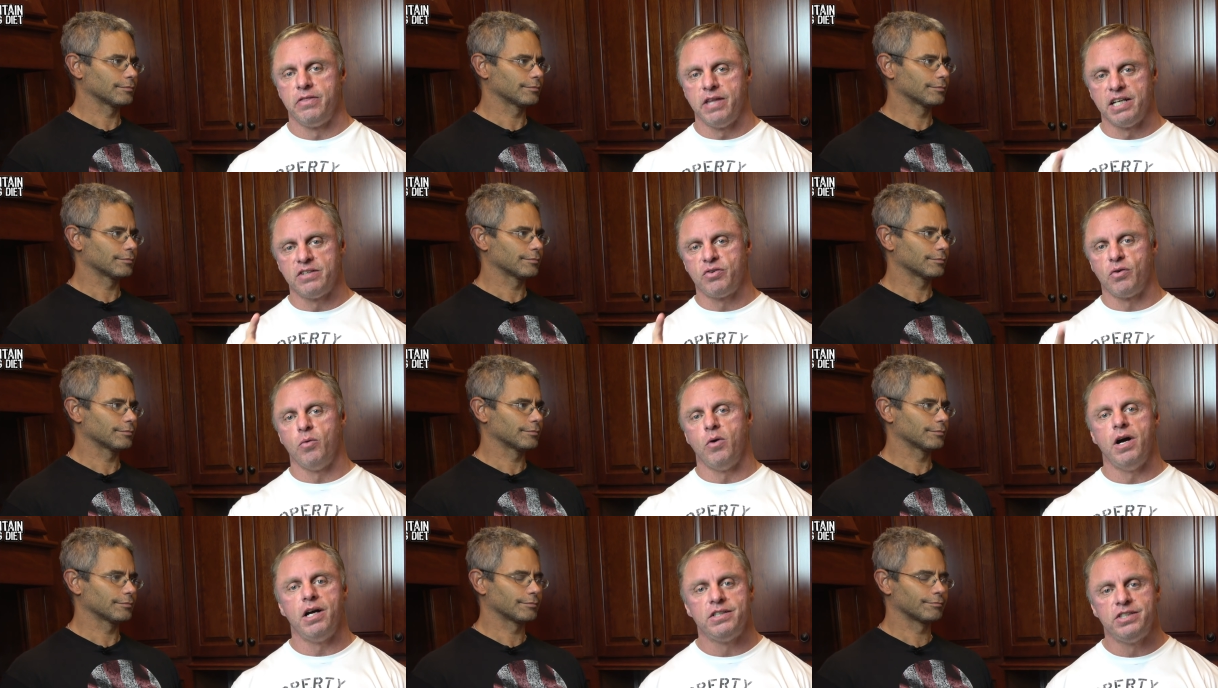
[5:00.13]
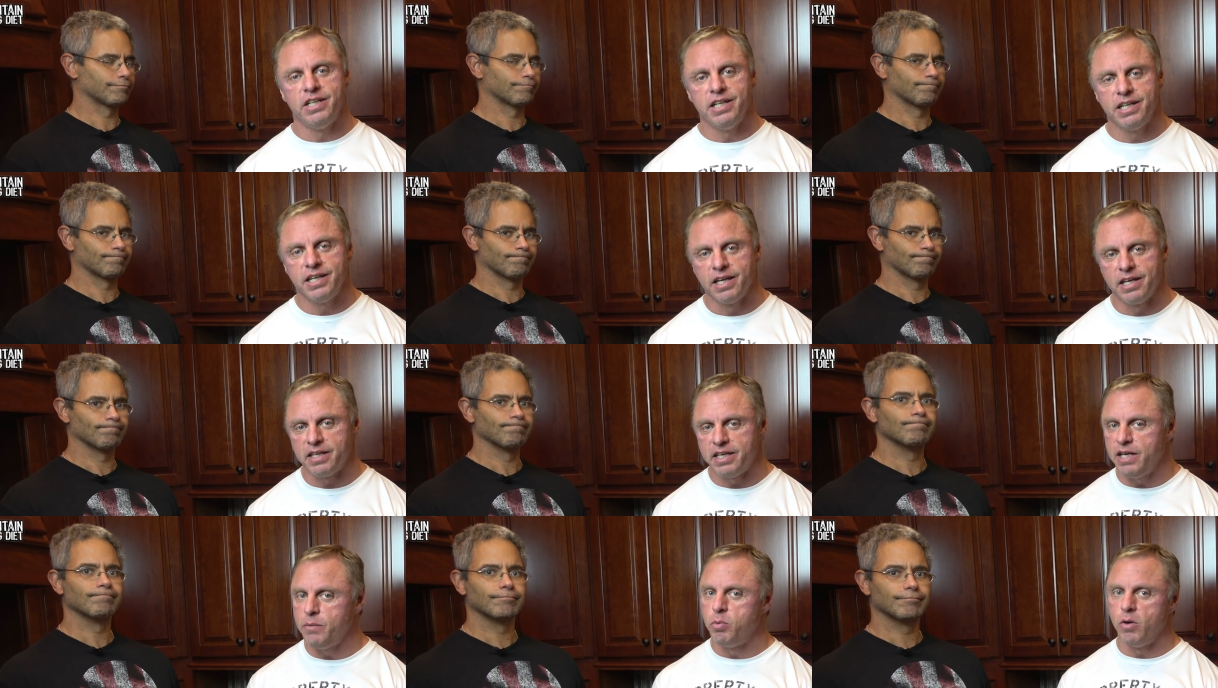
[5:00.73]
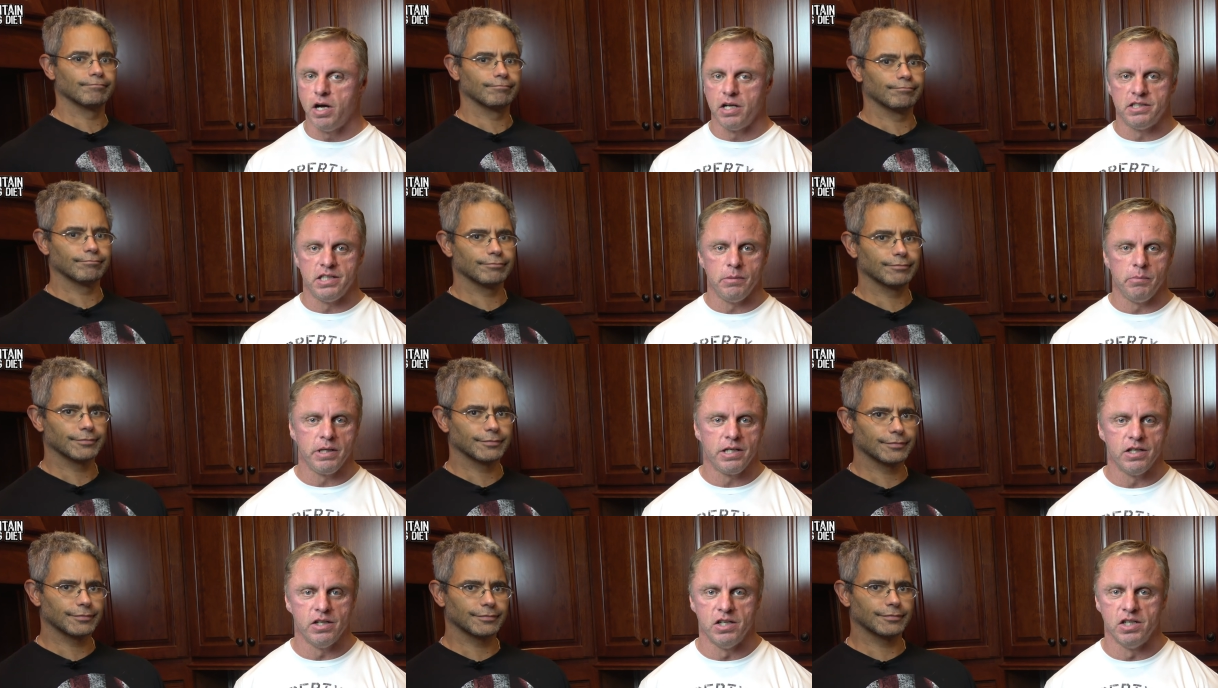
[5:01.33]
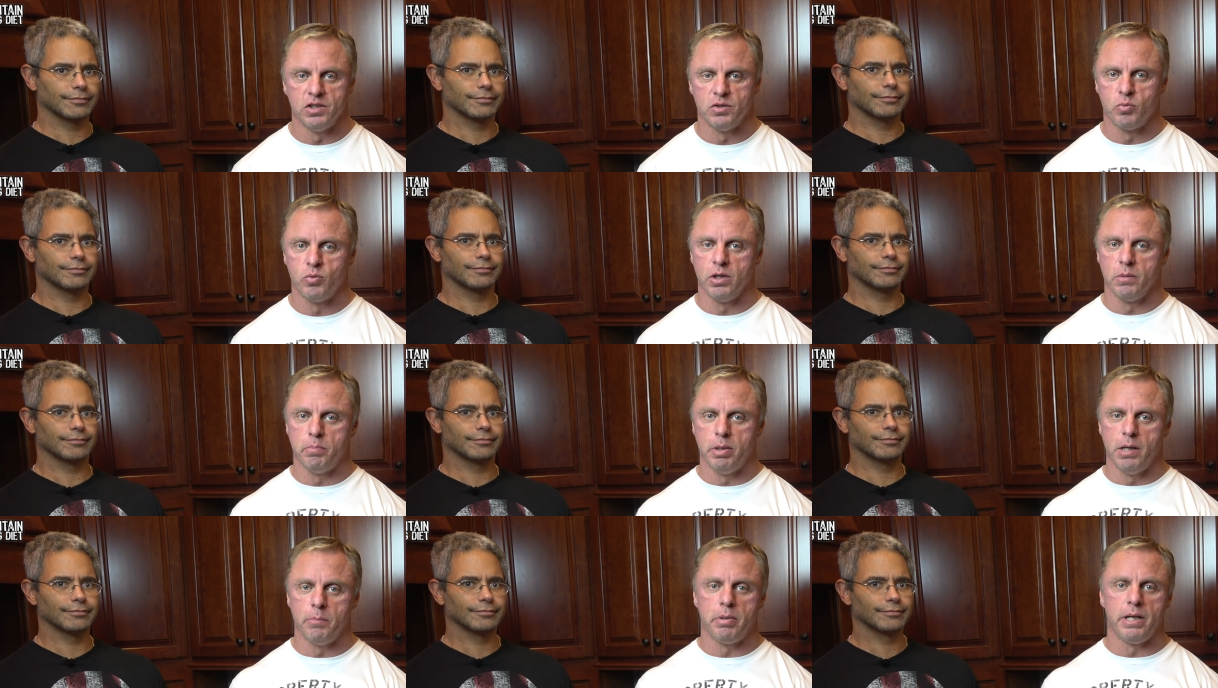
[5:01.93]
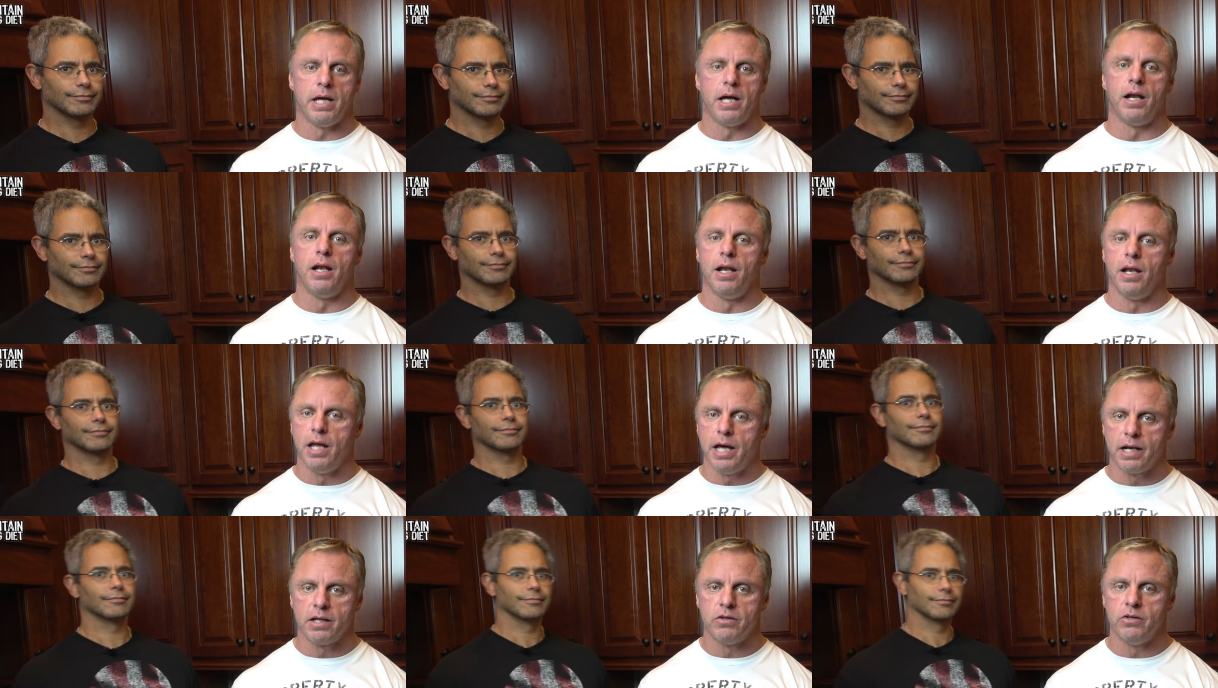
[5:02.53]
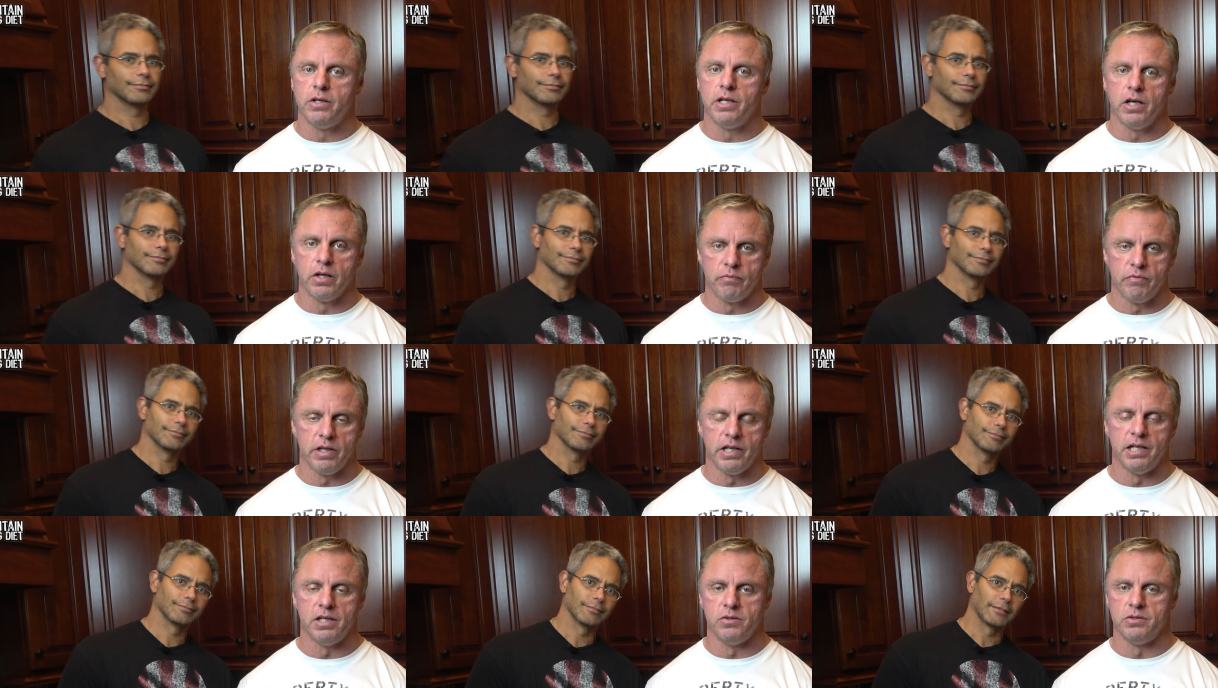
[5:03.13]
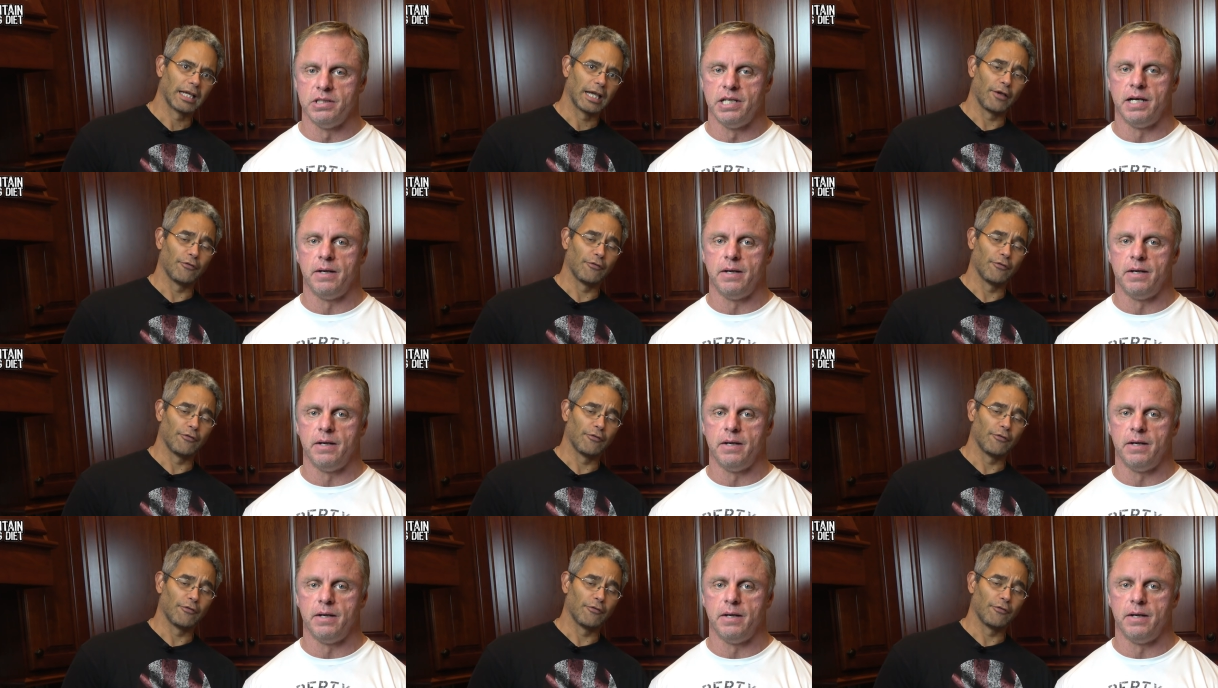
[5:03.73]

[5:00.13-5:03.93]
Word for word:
Speaker 1: Thanks for watching and keep watching because we're pumping out a lot of good health videos now.